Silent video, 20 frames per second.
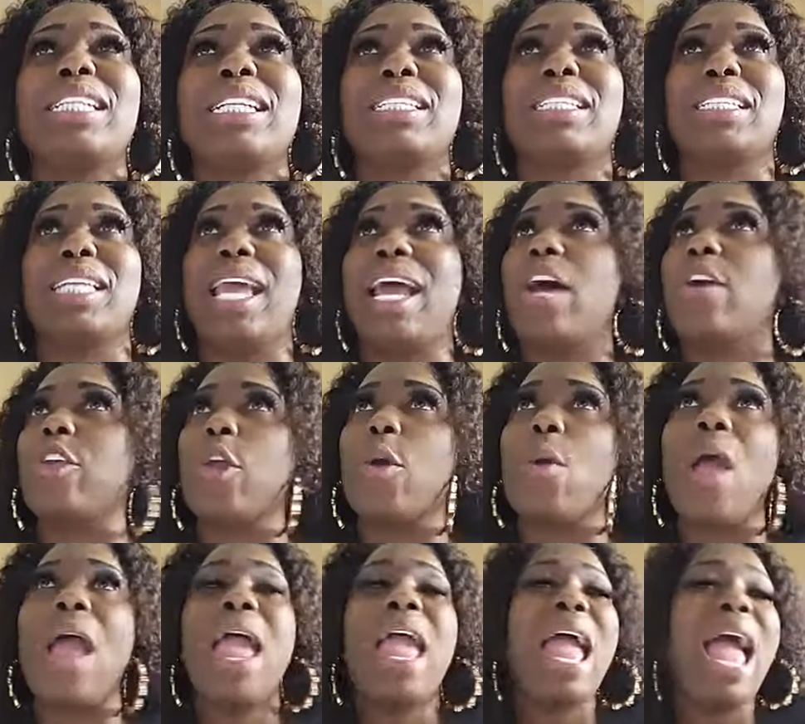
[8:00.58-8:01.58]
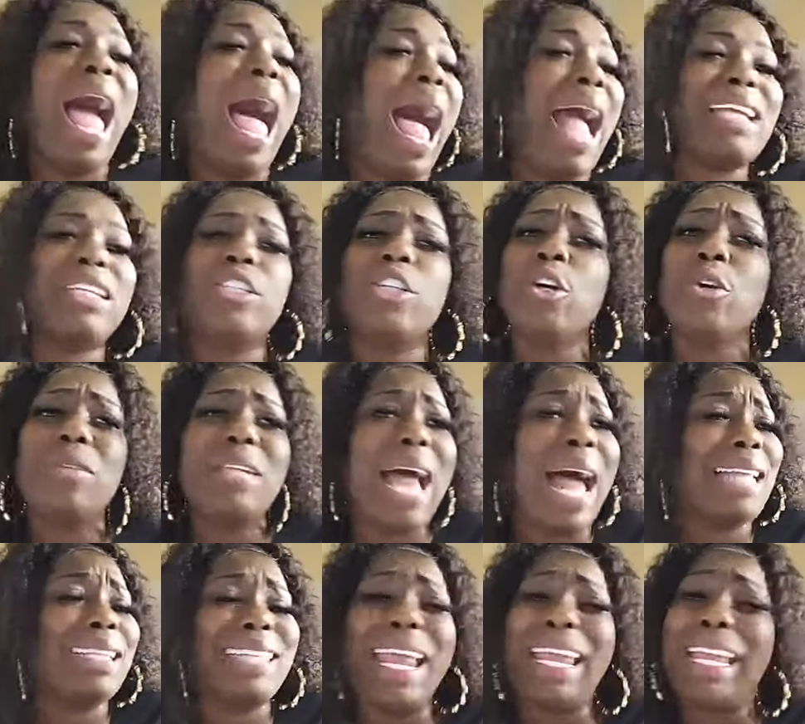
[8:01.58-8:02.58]
just tell you, I do
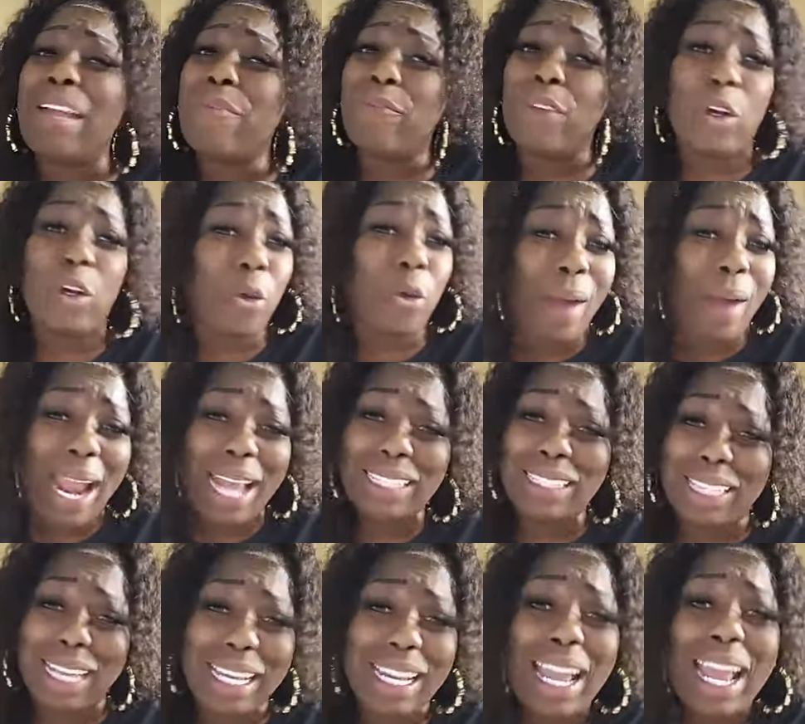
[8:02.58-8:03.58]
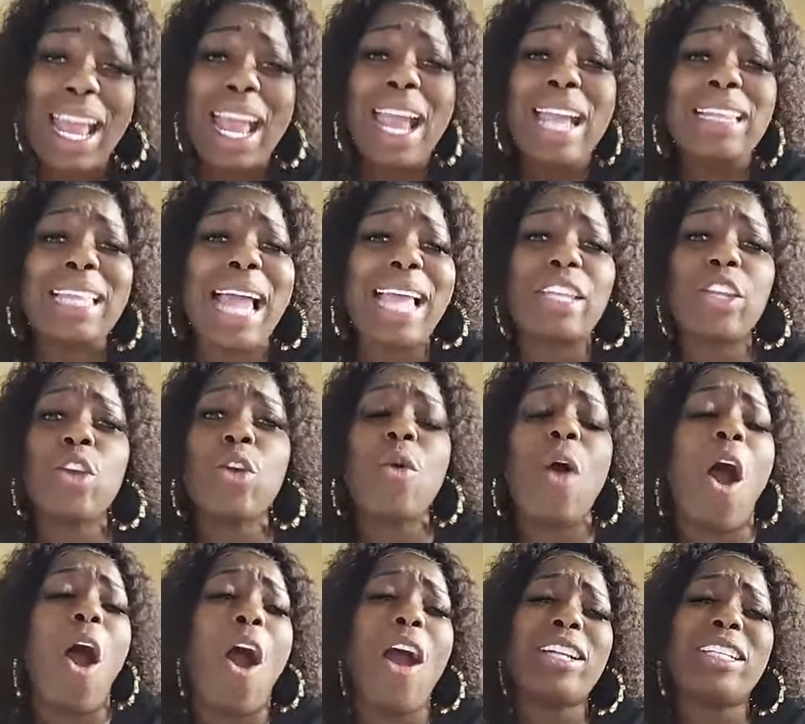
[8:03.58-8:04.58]
not take it for granted that you
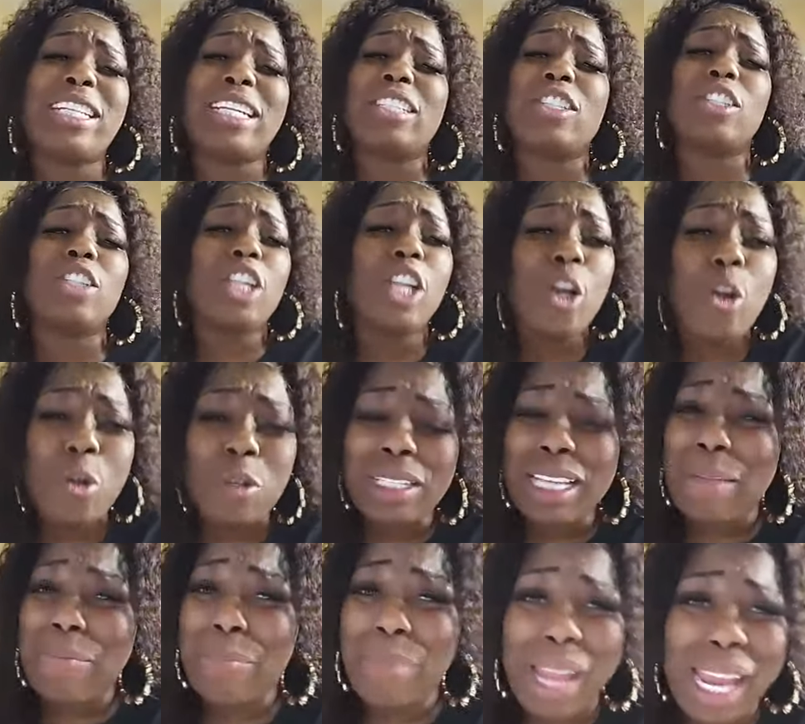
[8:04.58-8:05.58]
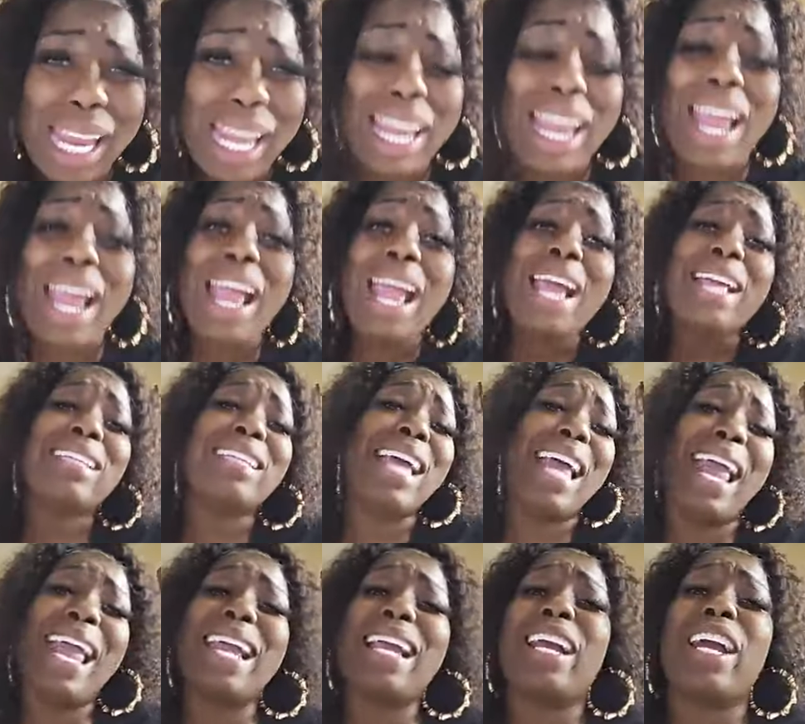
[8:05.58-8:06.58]
are just choosing me to
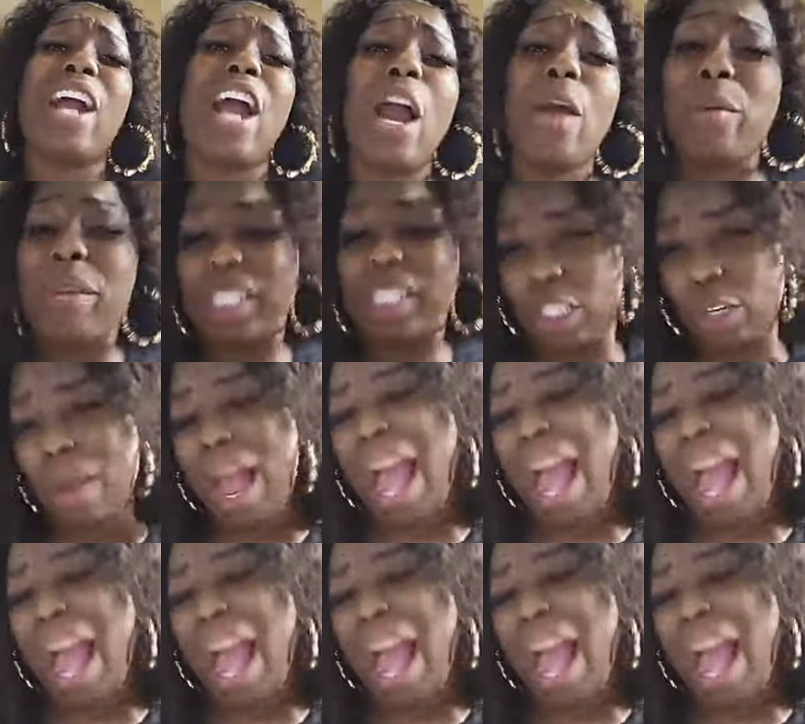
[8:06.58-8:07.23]
encourage you.